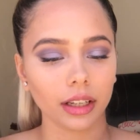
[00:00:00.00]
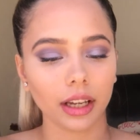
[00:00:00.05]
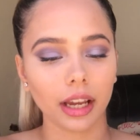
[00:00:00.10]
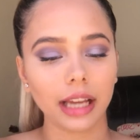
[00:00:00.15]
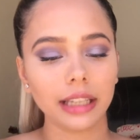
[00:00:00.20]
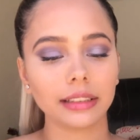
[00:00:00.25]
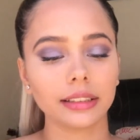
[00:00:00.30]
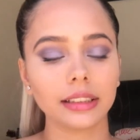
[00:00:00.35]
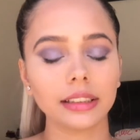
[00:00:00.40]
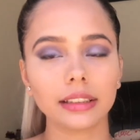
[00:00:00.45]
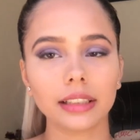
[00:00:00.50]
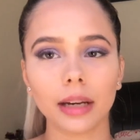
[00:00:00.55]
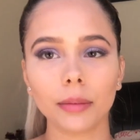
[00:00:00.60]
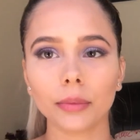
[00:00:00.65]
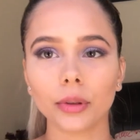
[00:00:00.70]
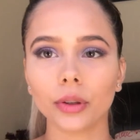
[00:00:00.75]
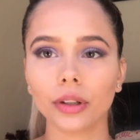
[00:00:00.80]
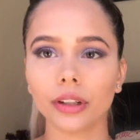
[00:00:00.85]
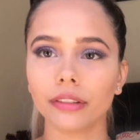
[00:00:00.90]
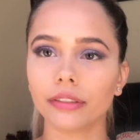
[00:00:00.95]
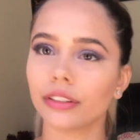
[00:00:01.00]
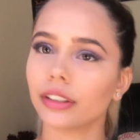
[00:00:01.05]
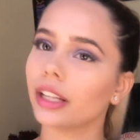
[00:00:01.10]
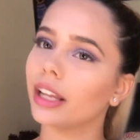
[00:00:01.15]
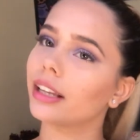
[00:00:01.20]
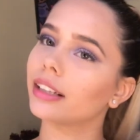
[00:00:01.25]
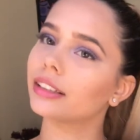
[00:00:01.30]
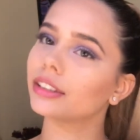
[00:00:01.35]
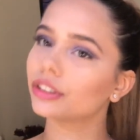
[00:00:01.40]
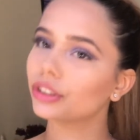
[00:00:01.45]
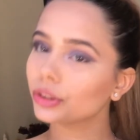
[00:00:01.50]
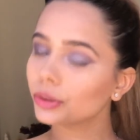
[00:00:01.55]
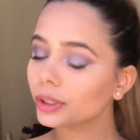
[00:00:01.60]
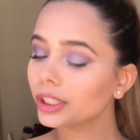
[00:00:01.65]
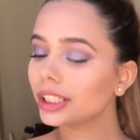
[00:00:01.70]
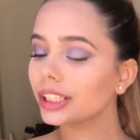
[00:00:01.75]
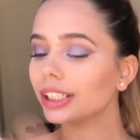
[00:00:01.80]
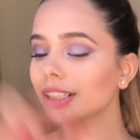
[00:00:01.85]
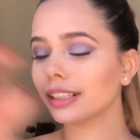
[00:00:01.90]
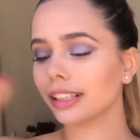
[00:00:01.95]
And since I'm going for like the
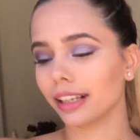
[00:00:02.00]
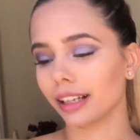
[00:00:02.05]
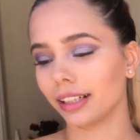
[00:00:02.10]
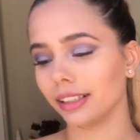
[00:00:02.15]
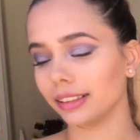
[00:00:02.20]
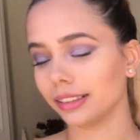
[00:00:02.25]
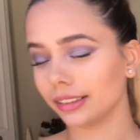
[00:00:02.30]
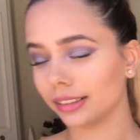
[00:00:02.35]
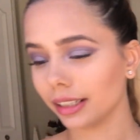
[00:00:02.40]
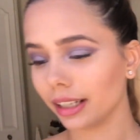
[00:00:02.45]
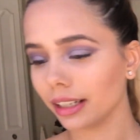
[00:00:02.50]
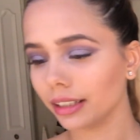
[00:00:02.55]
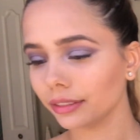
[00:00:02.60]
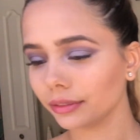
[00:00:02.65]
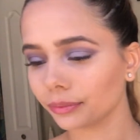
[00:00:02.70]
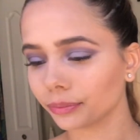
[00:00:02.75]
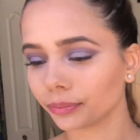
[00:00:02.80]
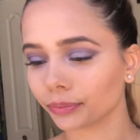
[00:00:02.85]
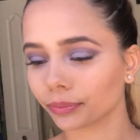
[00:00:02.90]
dewy look, like I said,